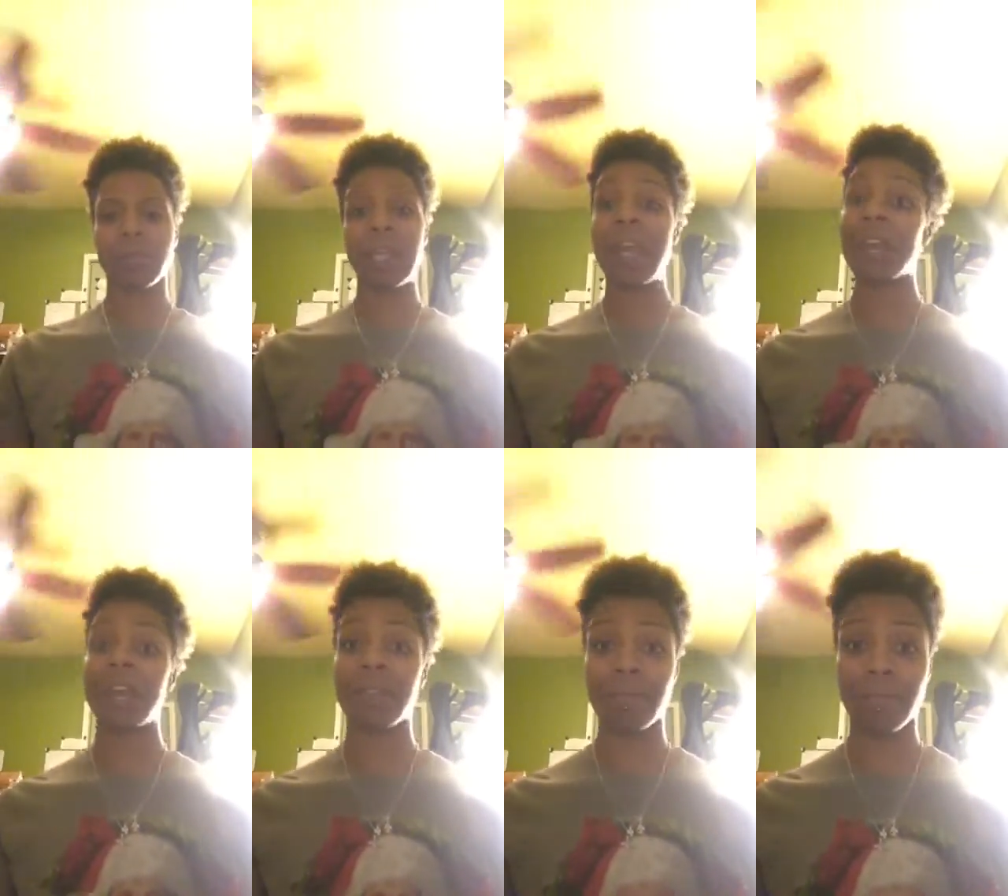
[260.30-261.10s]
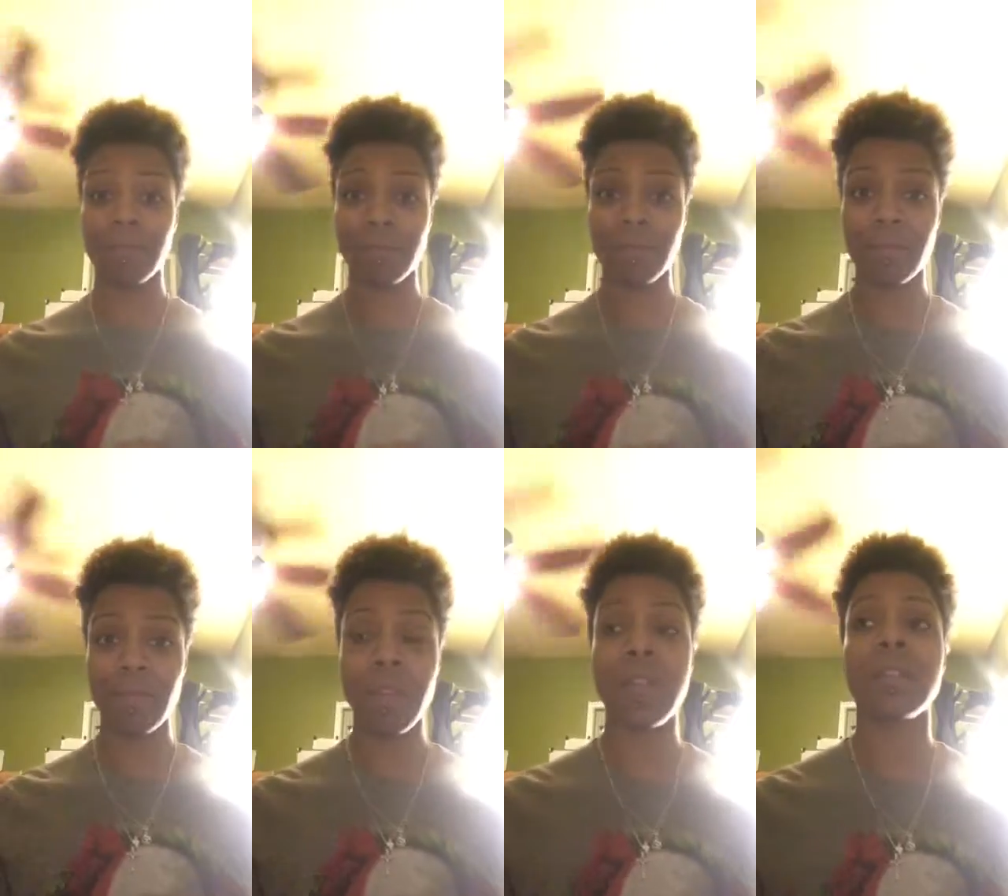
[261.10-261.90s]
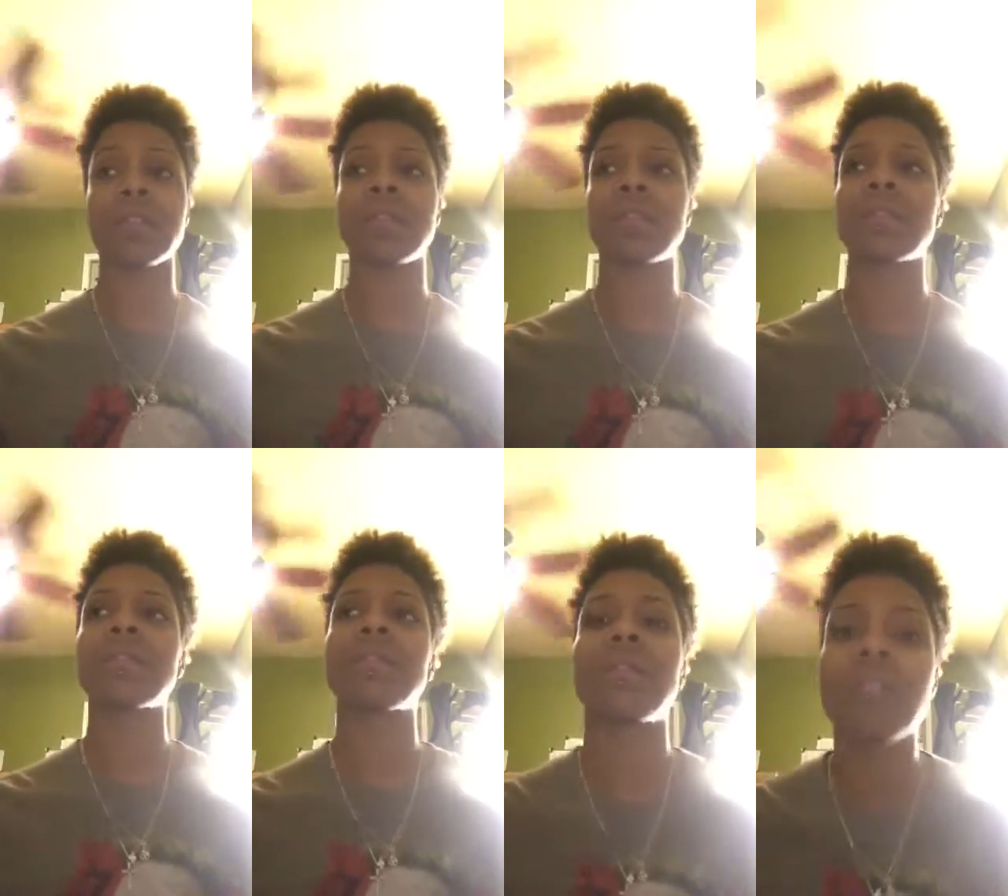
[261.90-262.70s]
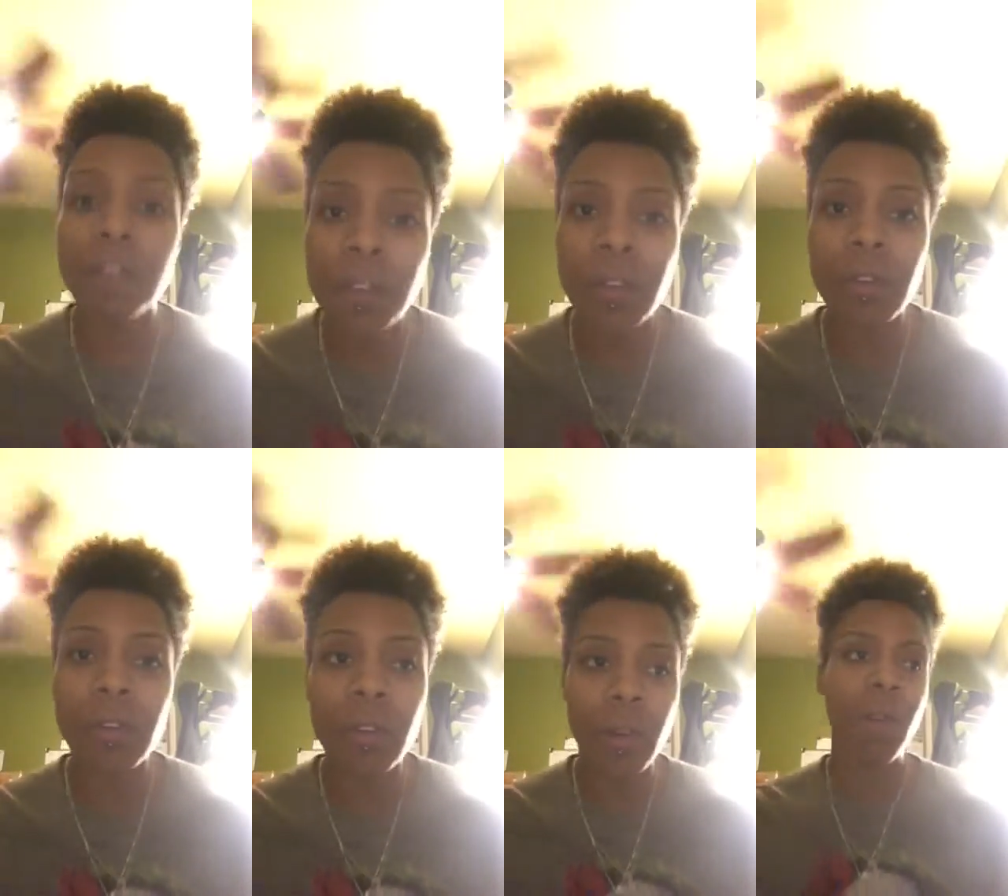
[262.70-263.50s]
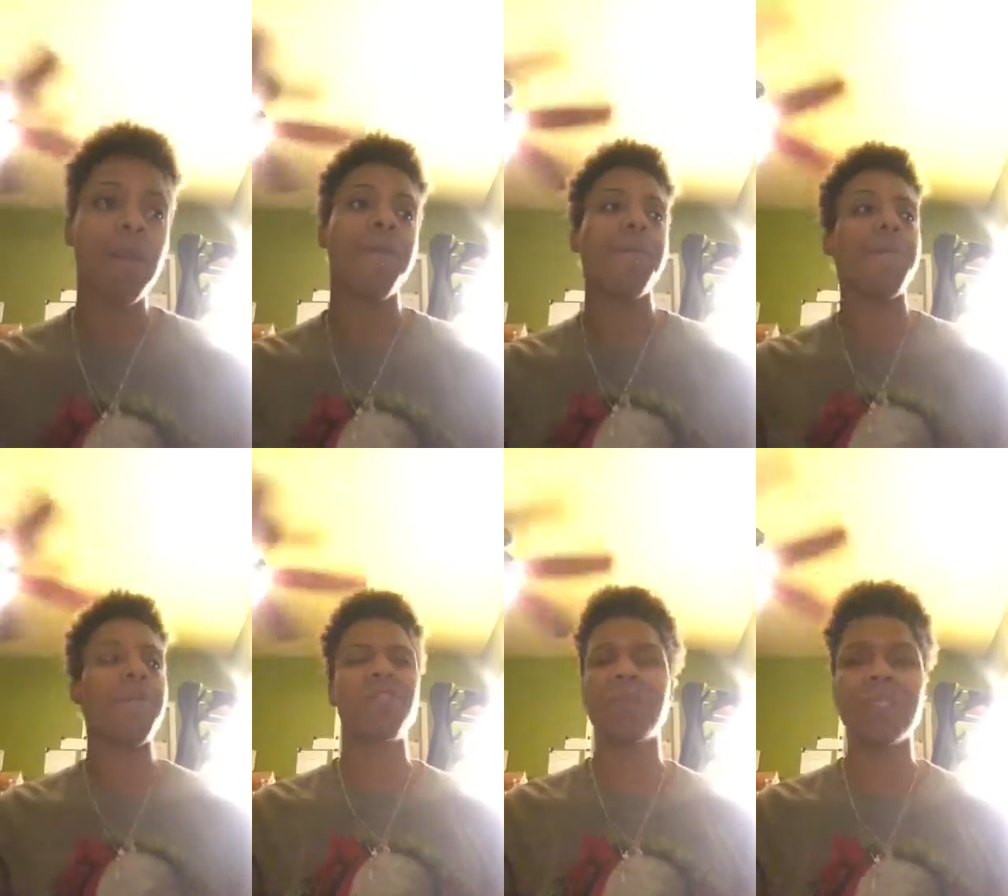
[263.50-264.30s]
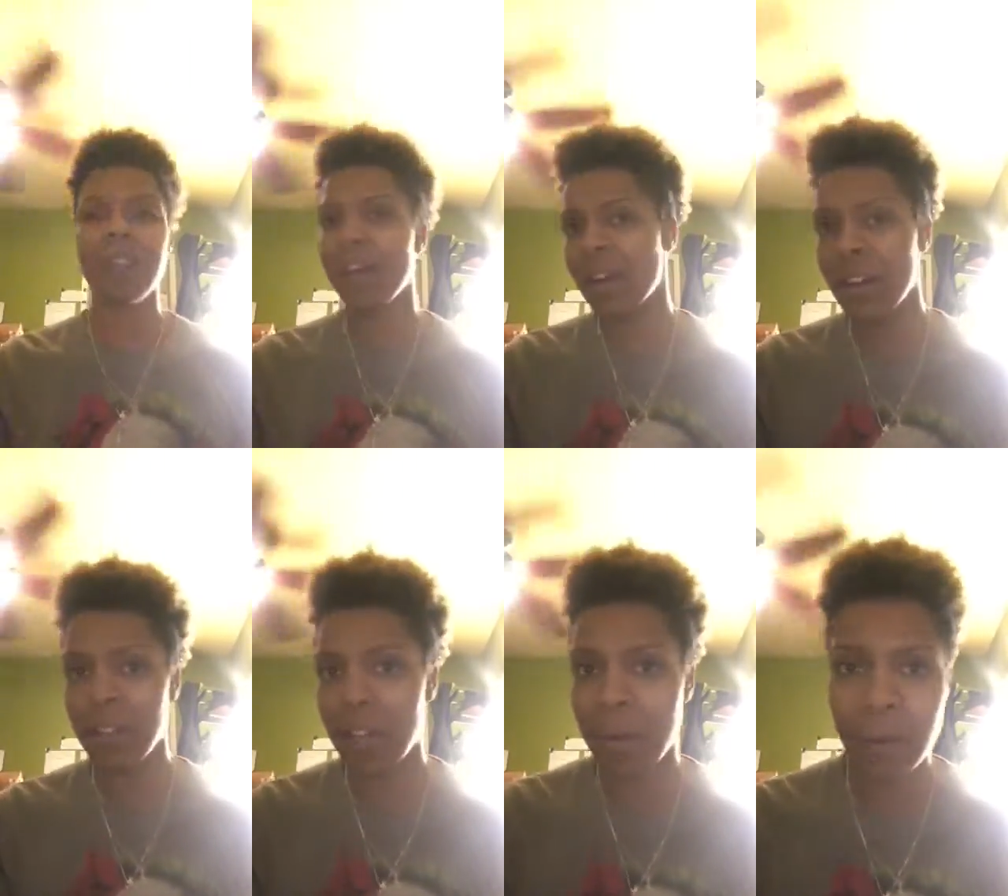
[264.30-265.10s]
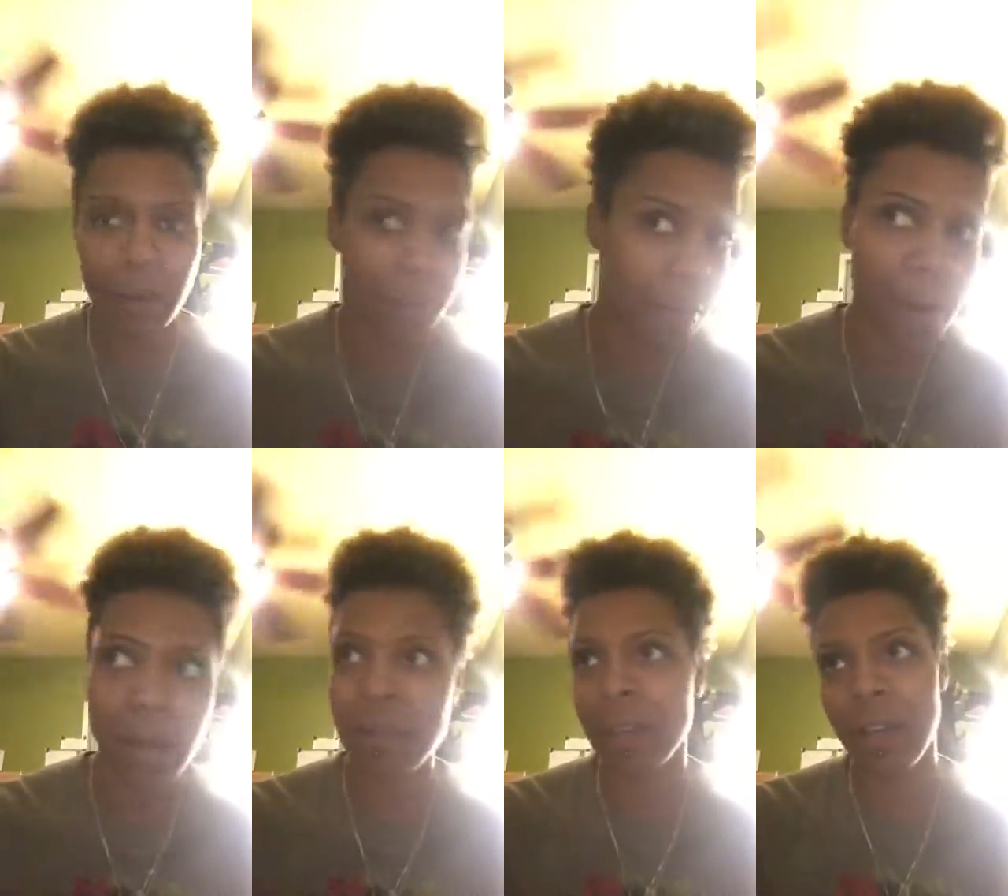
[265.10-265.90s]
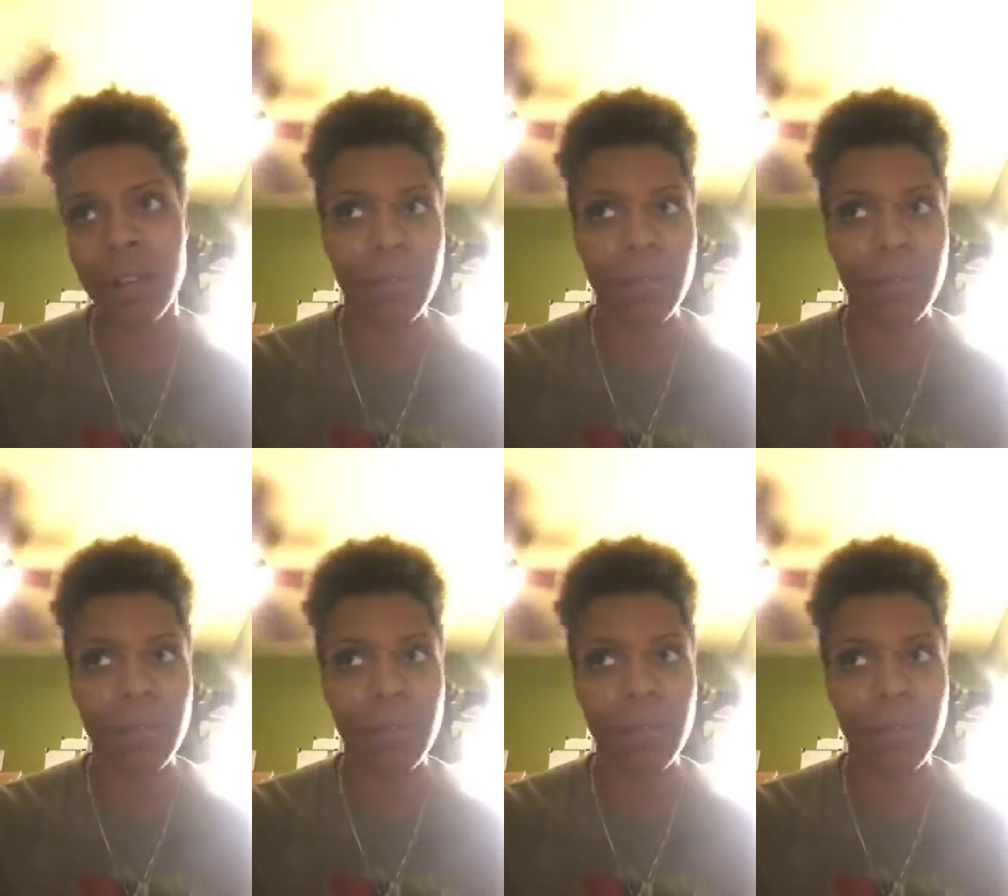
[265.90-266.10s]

Dating is difficult, especially out here in LA where everybody's like